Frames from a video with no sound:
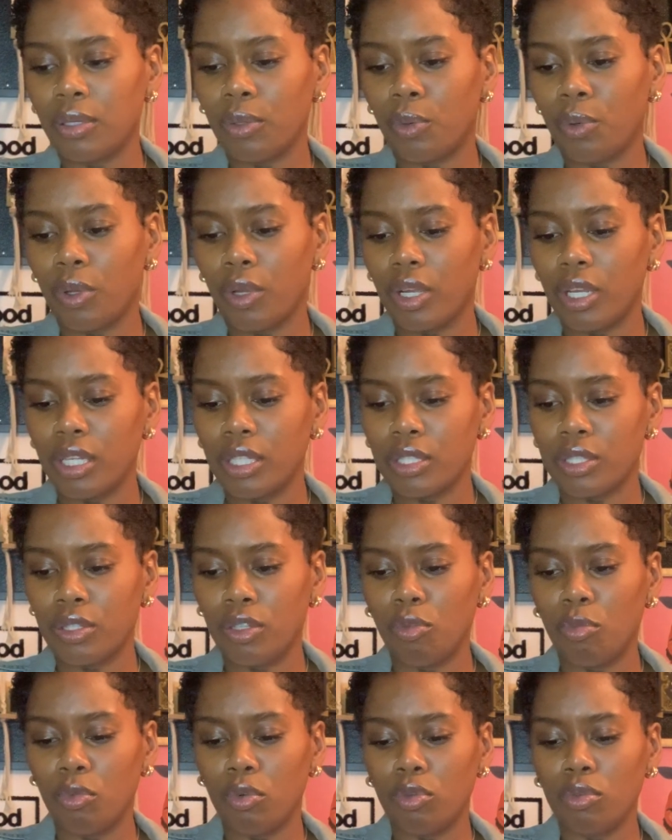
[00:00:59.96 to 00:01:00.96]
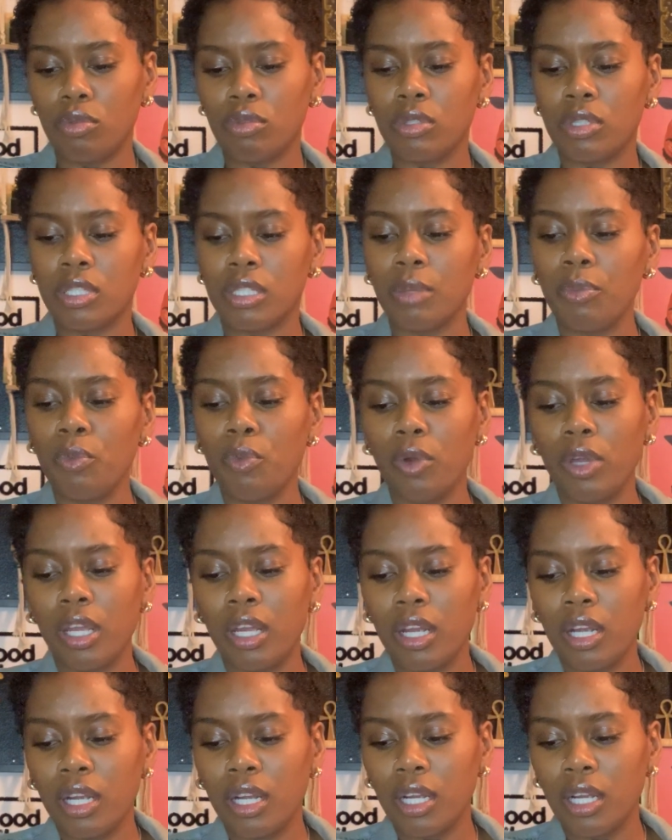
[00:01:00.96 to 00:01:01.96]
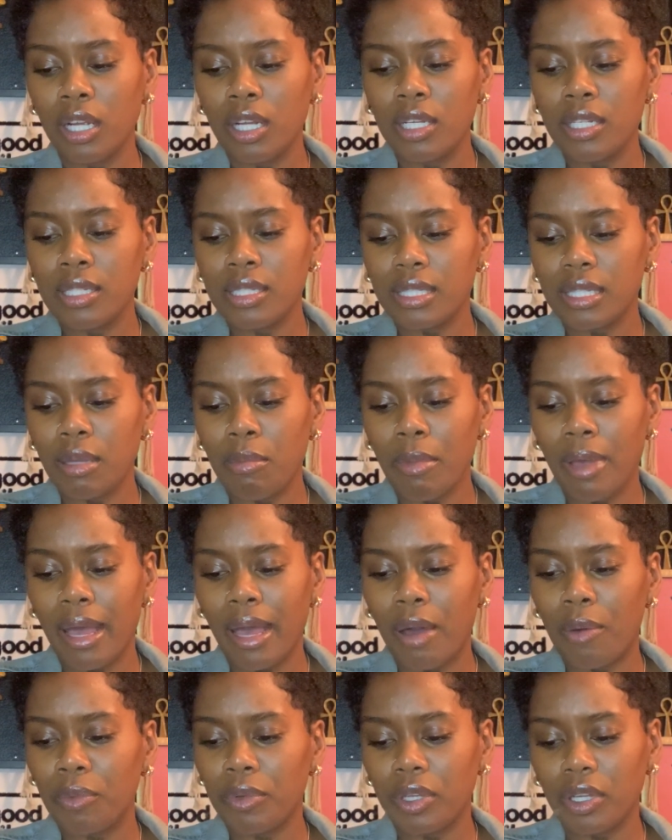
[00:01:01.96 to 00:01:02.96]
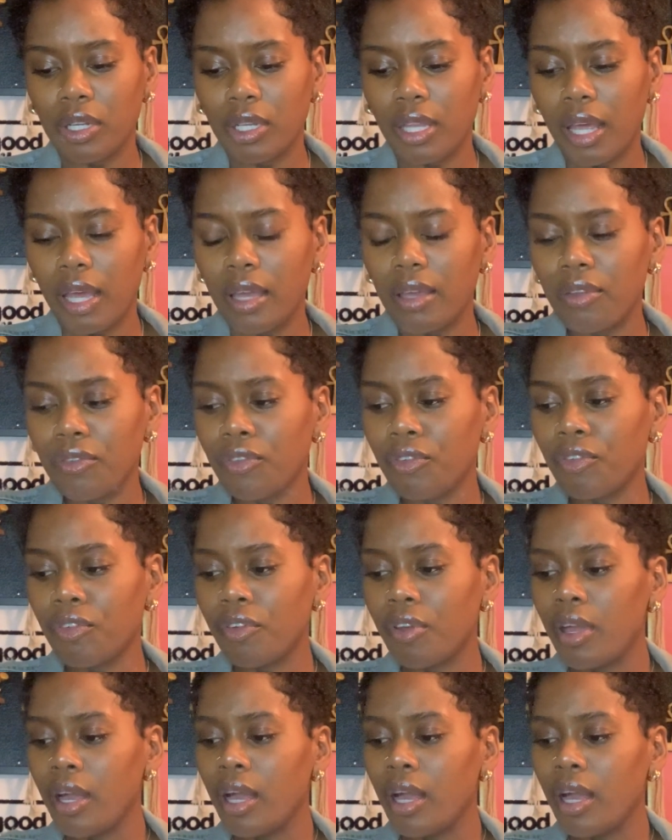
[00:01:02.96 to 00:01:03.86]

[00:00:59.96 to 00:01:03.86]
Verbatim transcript: Aquarius new moon somewhere somehow in your life.